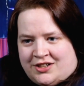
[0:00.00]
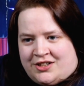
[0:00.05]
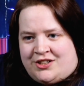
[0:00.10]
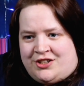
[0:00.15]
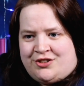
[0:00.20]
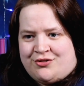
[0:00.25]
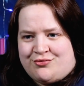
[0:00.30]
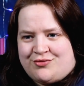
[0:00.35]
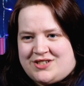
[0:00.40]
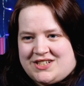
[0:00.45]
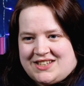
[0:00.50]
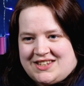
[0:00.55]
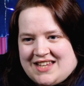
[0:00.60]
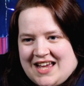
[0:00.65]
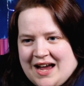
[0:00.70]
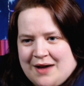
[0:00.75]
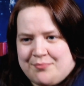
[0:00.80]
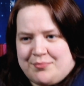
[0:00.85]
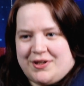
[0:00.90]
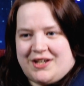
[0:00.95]
You did
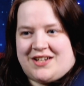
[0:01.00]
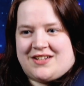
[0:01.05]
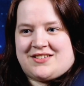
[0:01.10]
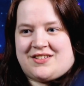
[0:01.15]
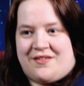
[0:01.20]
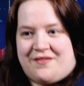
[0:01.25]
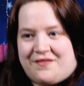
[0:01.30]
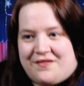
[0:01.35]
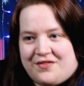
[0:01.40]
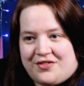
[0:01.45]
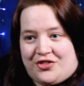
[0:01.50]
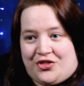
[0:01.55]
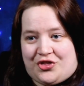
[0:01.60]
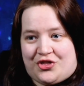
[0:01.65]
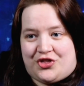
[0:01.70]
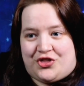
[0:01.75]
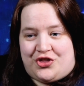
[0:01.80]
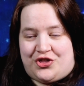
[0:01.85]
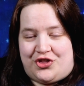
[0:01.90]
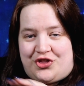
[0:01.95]
that because of
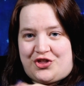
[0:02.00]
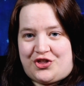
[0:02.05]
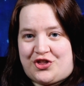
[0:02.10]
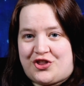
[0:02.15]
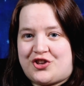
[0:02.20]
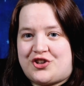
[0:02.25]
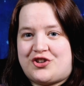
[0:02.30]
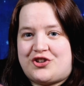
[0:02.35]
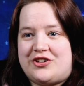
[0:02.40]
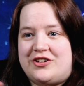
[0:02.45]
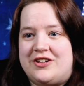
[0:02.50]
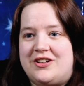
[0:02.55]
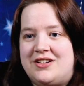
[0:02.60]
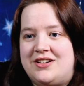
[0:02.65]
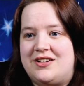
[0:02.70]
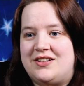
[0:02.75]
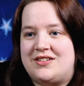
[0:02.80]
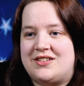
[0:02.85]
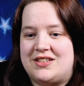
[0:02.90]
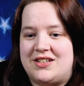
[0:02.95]

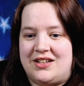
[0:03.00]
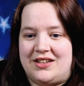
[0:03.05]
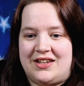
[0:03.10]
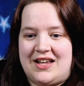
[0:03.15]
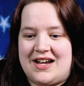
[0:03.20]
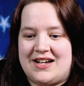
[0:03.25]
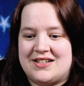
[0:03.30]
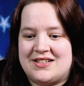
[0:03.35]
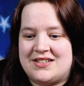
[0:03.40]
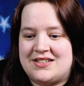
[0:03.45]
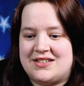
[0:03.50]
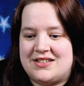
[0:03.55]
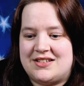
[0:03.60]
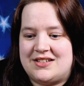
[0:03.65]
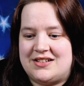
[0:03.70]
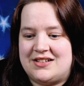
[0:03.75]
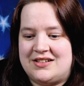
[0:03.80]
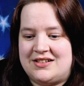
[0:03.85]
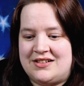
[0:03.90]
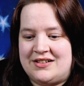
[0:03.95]
Celeste
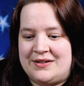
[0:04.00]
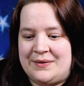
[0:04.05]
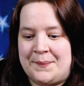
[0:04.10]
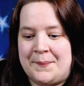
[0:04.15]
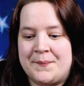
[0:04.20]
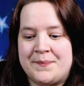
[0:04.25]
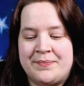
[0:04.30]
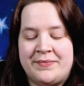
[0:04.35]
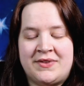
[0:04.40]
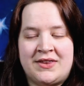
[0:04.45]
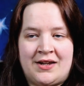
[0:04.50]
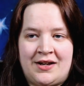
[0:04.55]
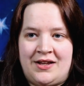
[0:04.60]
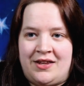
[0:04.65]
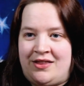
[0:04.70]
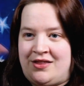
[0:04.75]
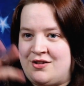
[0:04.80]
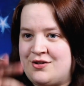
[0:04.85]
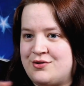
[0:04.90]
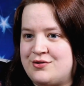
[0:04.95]

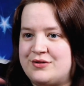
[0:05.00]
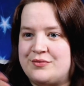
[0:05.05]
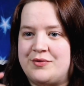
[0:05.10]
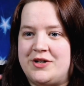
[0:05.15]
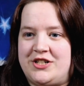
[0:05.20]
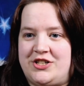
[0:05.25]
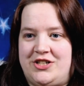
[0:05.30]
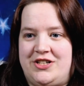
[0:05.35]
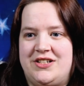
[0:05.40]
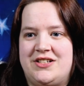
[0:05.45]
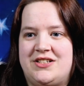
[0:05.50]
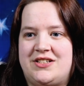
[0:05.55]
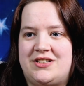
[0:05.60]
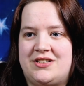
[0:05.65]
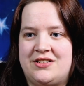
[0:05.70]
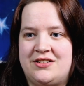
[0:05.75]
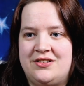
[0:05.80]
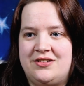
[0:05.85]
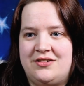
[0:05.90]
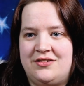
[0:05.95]
and those
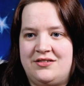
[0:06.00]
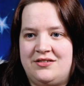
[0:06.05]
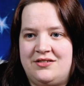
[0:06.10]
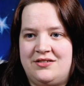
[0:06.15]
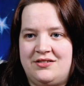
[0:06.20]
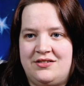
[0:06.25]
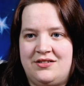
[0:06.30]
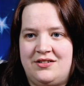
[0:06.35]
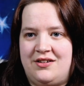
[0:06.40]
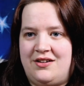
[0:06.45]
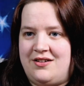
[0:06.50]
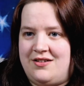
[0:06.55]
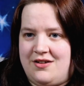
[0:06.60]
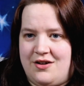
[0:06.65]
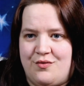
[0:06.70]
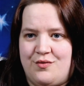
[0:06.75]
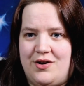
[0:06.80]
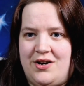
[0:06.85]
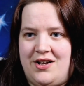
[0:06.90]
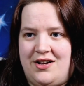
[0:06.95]
witches.
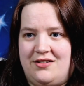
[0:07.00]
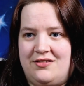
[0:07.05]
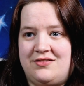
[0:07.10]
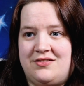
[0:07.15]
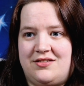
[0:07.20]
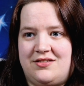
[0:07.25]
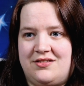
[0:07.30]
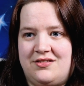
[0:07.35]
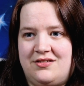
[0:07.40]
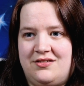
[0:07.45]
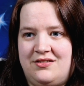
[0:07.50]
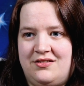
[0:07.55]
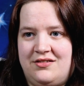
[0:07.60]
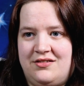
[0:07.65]
No one else.